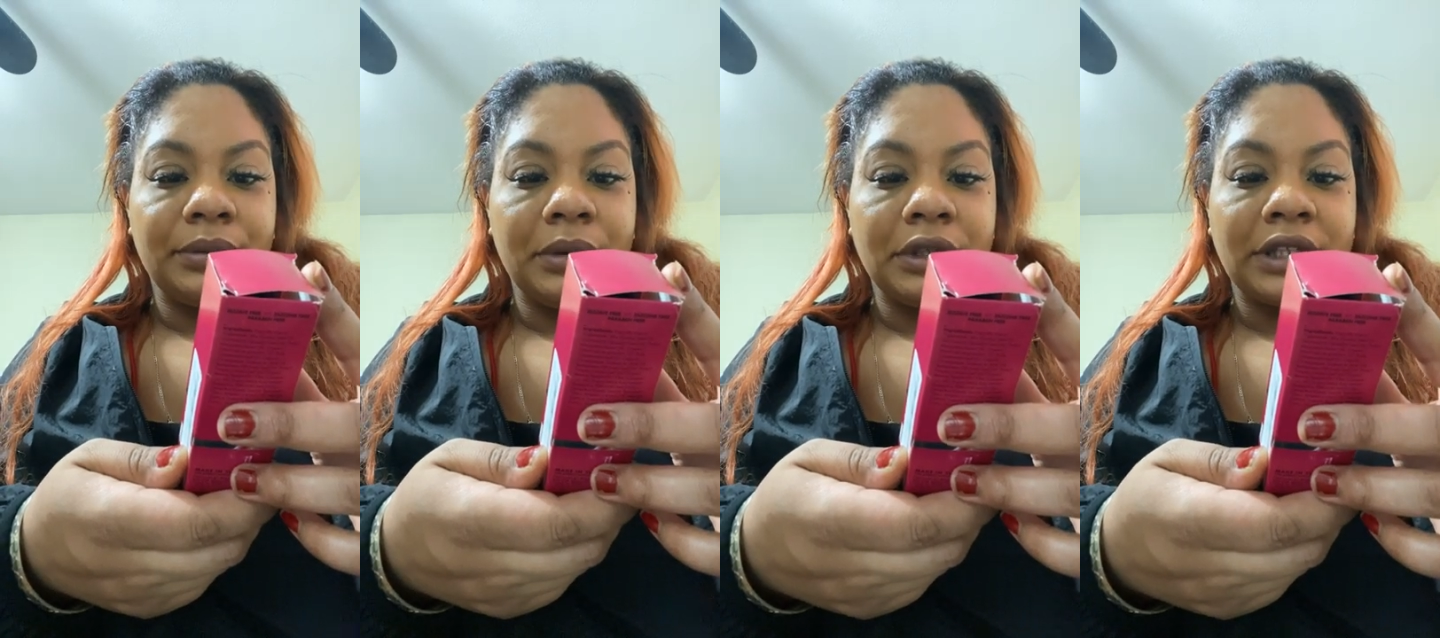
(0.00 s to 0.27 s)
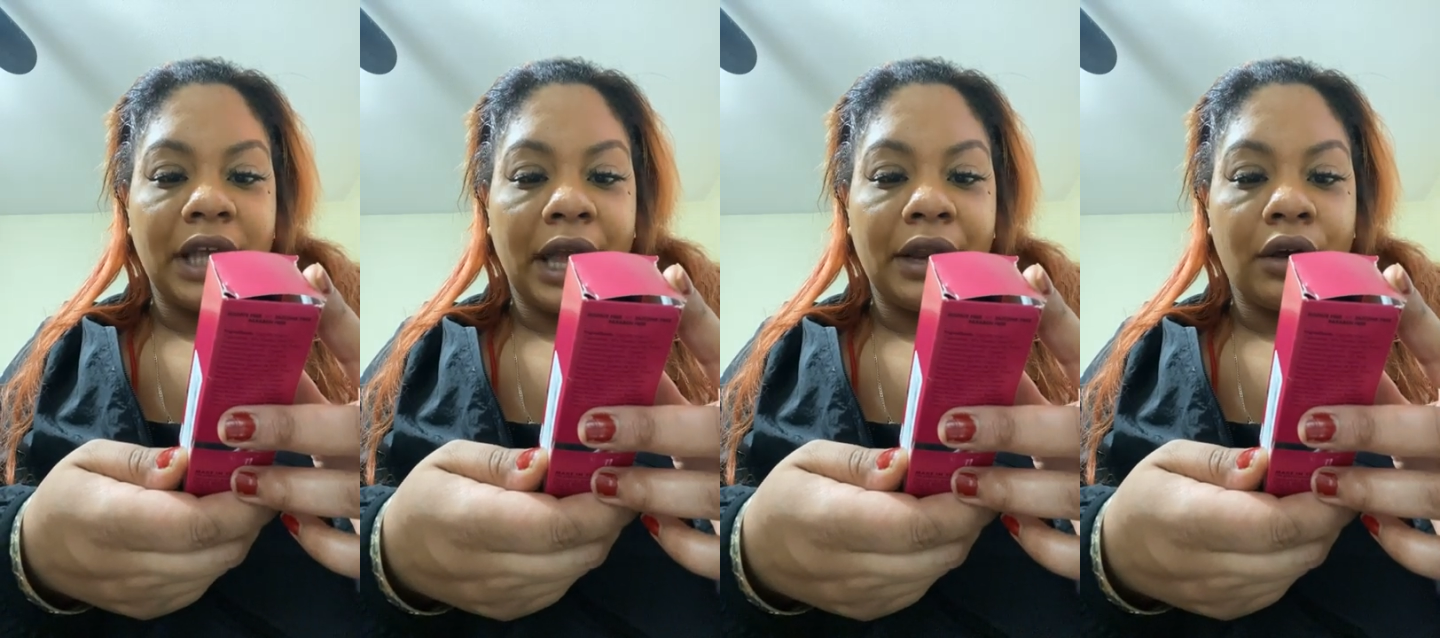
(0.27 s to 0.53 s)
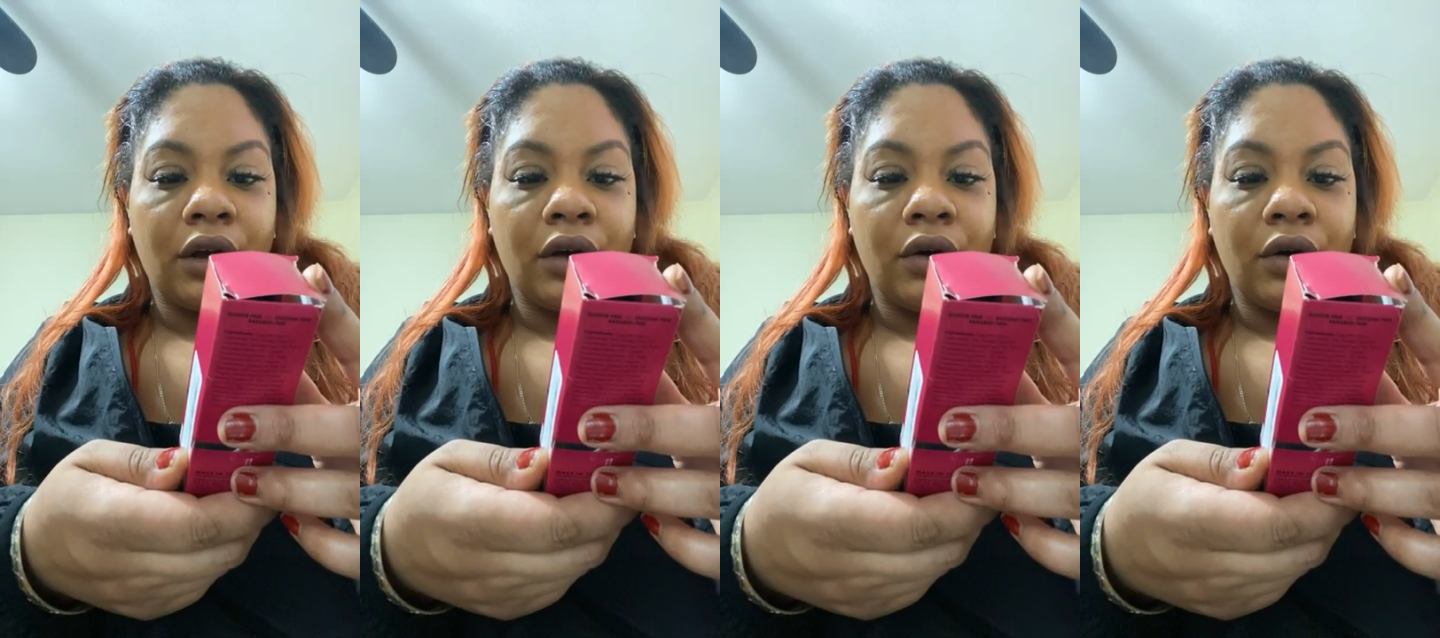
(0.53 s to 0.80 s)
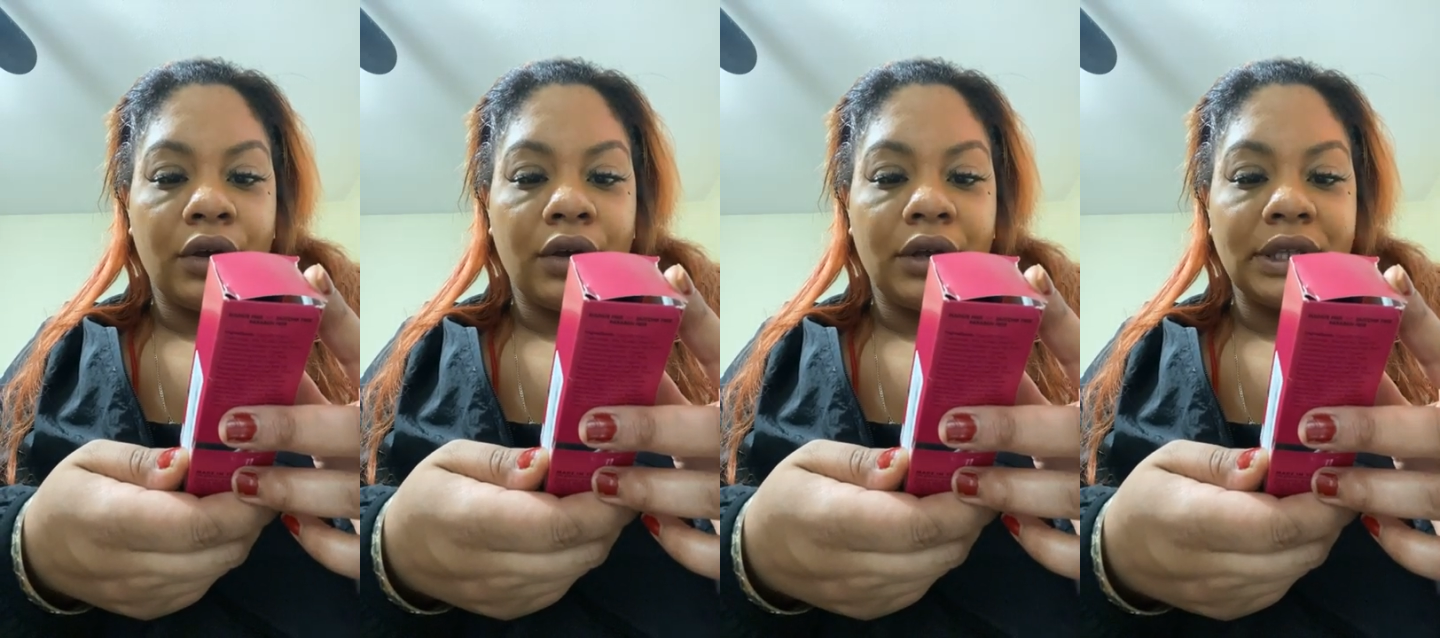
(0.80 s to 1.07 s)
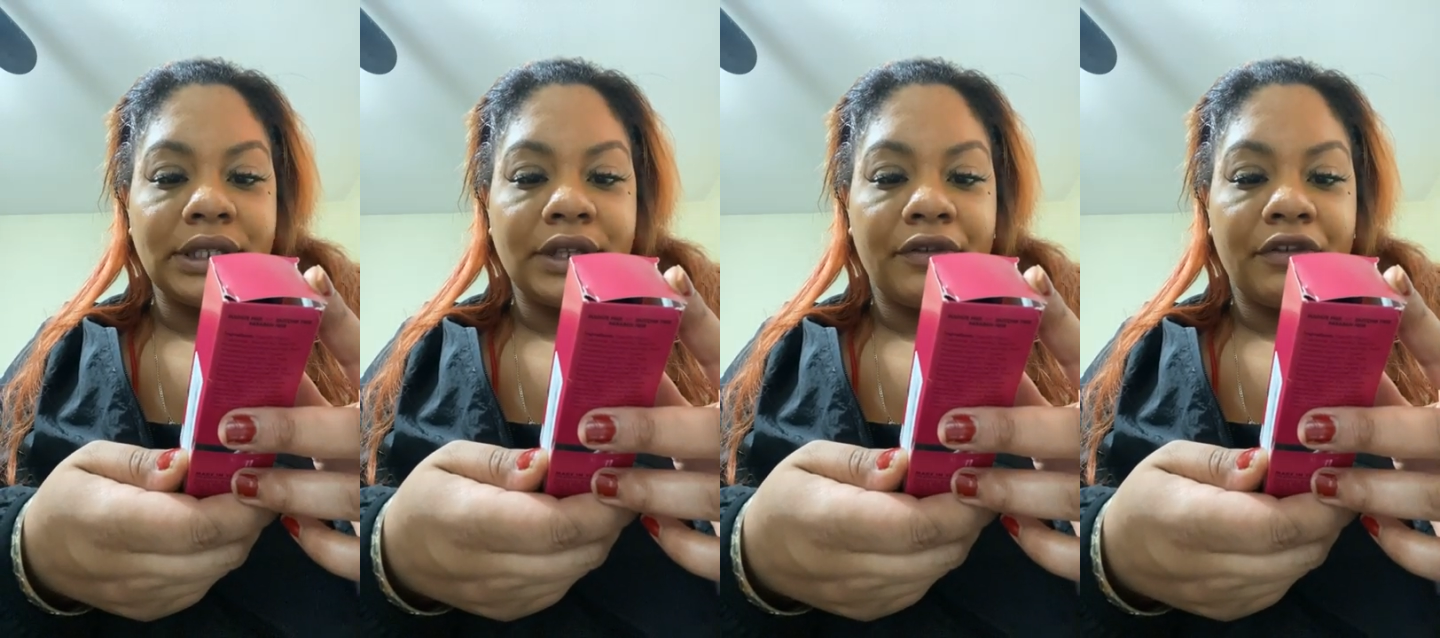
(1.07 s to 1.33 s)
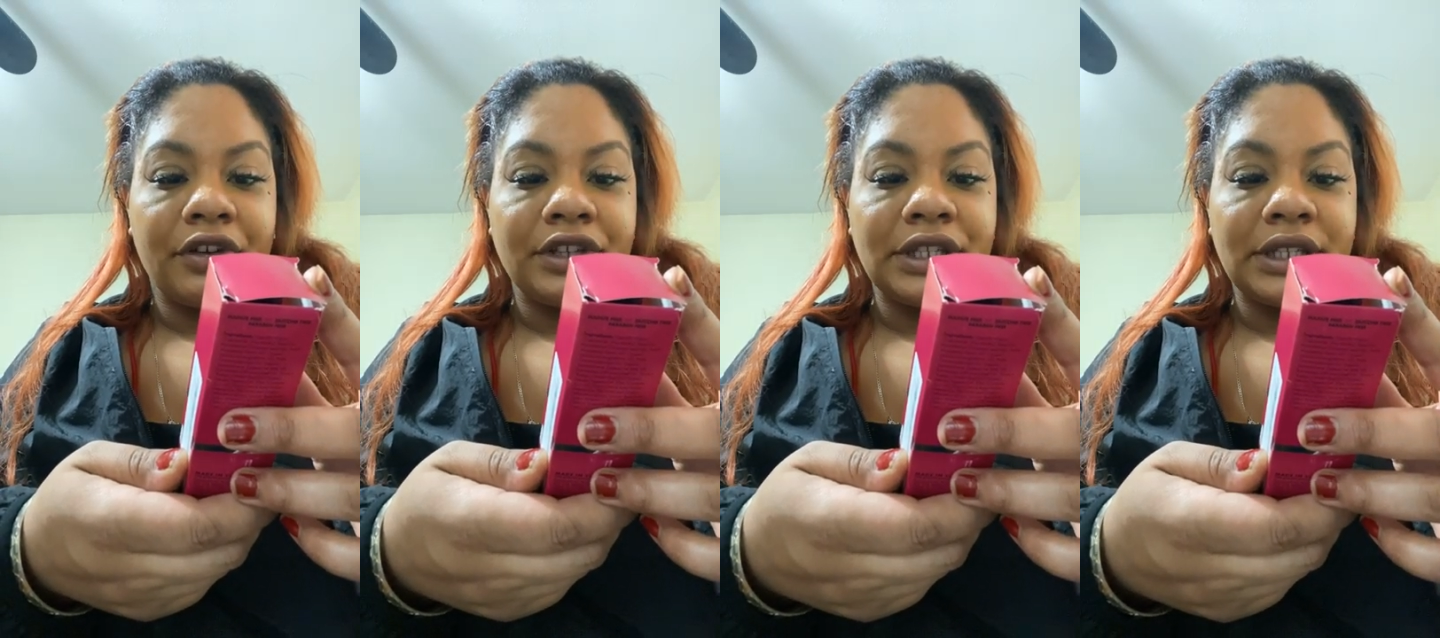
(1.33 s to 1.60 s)
Botanical Oil is a
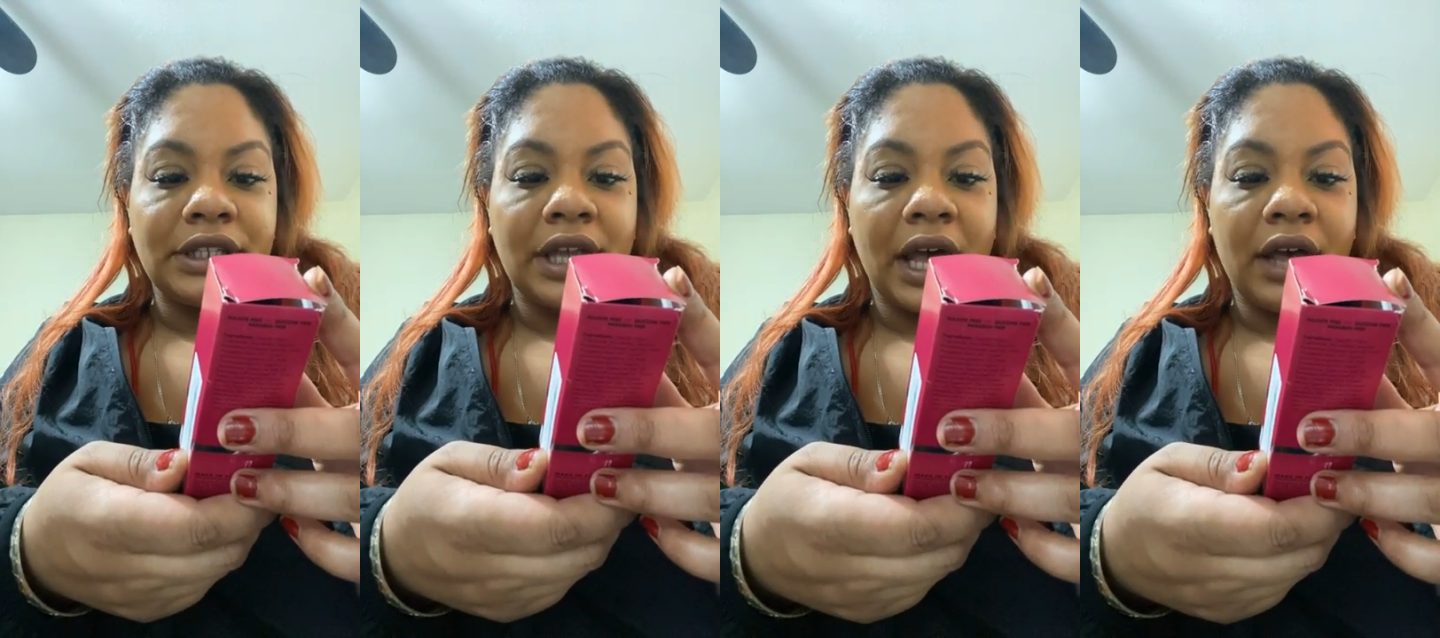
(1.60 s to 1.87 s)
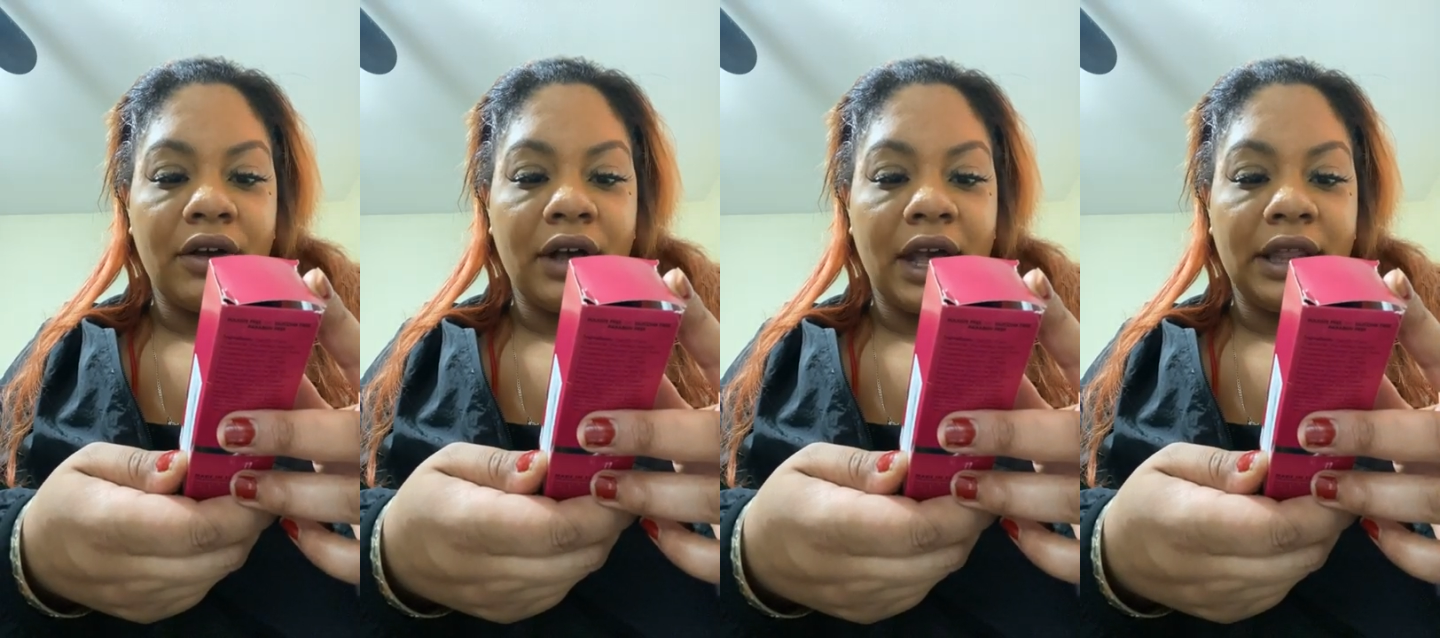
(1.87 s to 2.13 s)
versatile